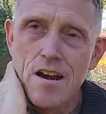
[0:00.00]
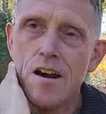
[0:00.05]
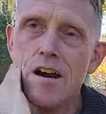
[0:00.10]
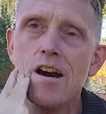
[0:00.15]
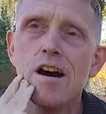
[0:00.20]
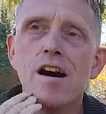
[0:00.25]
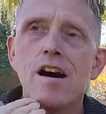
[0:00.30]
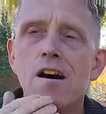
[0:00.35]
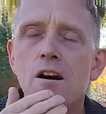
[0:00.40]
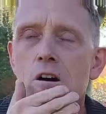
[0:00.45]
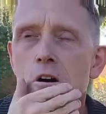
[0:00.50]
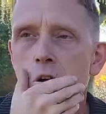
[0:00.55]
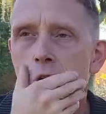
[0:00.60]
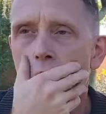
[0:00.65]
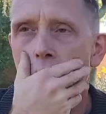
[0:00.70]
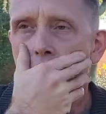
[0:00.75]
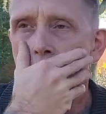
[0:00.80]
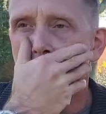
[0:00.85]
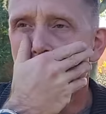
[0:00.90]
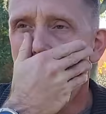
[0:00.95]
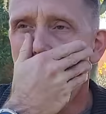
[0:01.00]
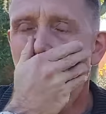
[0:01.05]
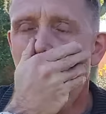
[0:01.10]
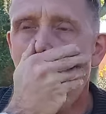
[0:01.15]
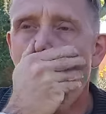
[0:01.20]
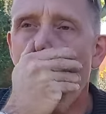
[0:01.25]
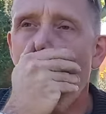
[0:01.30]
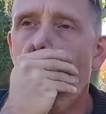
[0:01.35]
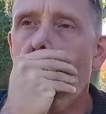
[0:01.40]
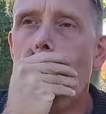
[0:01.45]

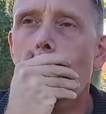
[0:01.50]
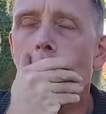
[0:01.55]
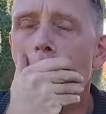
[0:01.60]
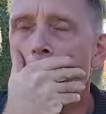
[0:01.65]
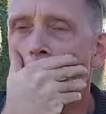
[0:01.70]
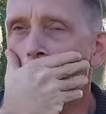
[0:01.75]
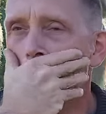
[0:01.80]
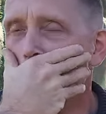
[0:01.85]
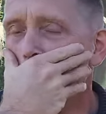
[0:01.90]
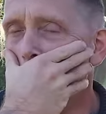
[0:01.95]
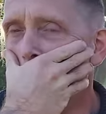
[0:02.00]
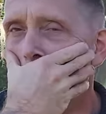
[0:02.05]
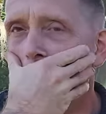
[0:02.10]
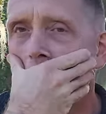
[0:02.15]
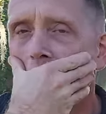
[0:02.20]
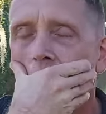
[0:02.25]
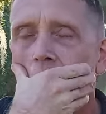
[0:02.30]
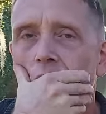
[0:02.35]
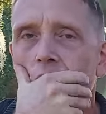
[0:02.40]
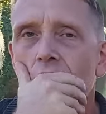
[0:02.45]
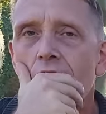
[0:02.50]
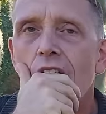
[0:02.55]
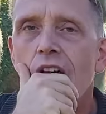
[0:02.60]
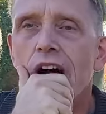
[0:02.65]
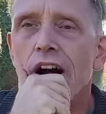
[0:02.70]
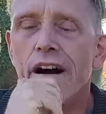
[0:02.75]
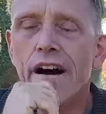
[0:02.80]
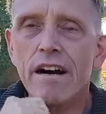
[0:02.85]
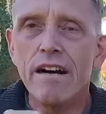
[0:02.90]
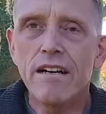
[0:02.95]

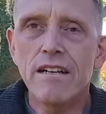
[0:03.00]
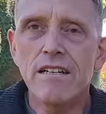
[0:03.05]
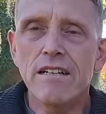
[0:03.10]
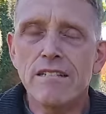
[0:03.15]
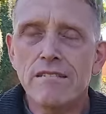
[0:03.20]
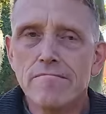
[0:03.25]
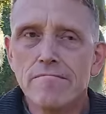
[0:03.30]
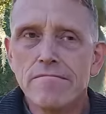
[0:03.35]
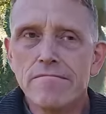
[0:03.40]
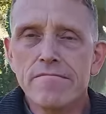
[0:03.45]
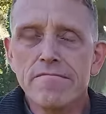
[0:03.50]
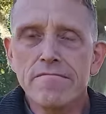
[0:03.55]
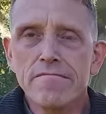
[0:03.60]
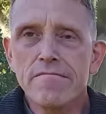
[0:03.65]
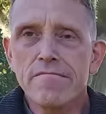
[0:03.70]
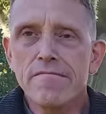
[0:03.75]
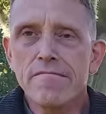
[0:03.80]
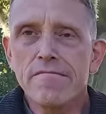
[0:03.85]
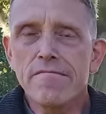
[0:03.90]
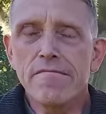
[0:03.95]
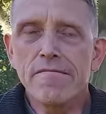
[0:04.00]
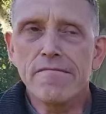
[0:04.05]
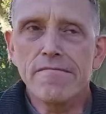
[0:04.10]
This person isn't speaking.